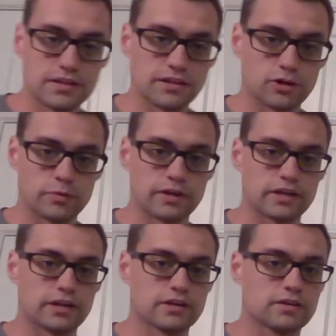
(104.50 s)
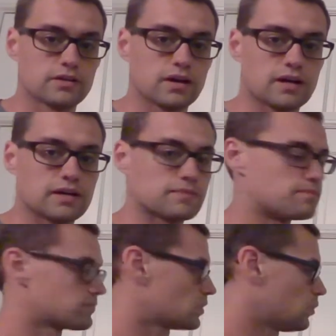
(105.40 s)
opening here.
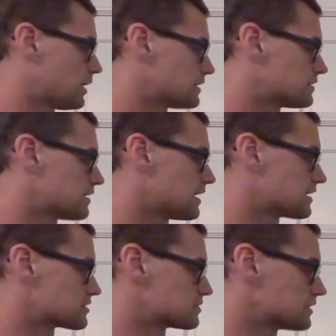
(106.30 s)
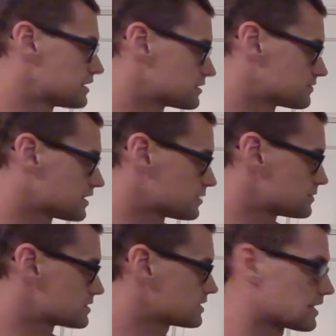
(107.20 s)
White has a lead in
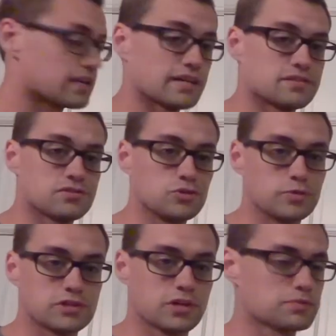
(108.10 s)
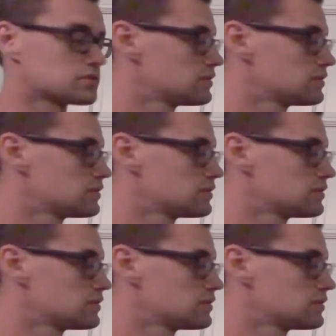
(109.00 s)
development, and he has the two bishops.